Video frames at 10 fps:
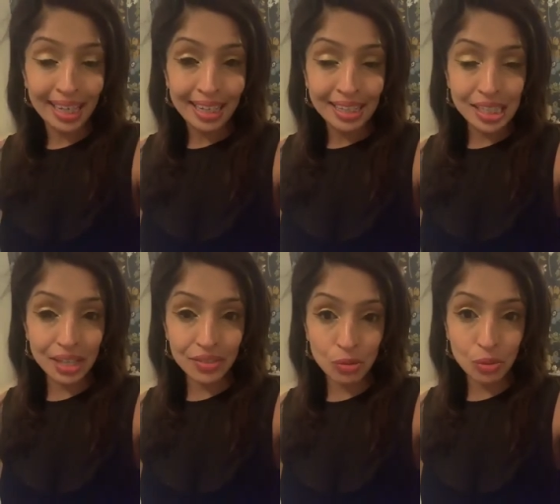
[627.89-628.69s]
So if
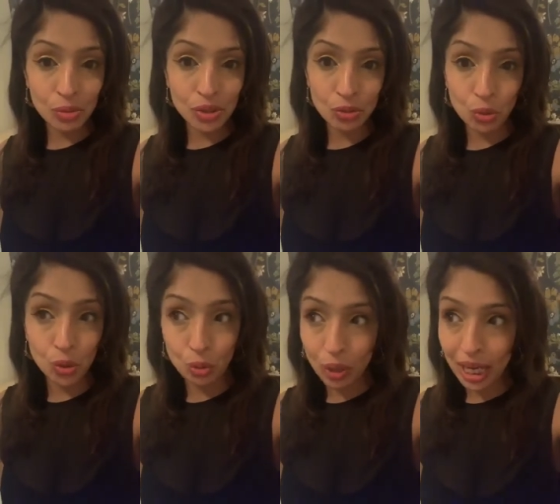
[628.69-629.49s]
someone was to walk
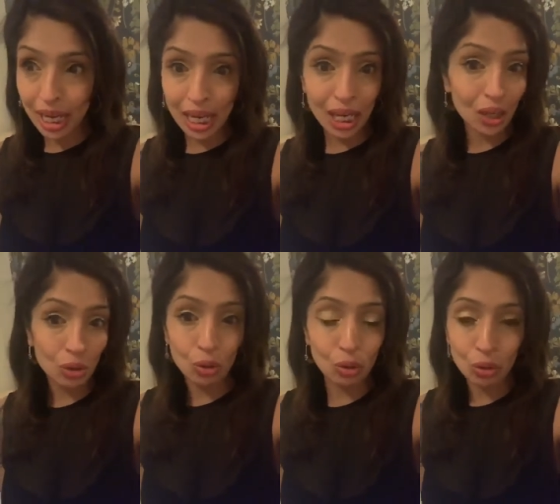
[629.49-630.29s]
away
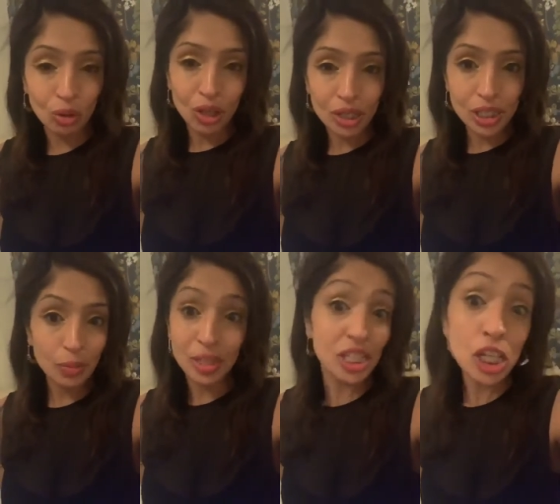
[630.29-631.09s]
or
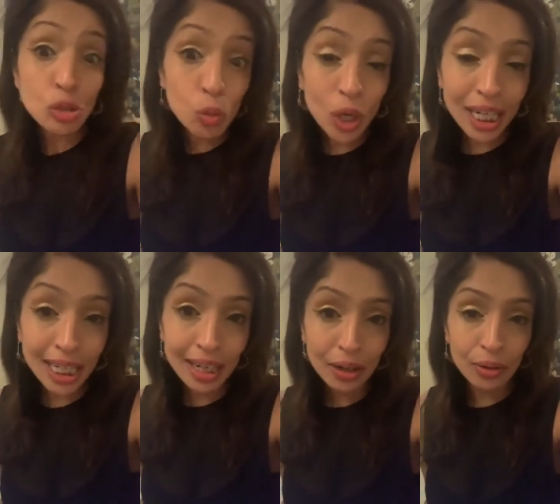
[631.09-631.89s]
something doesn't work out,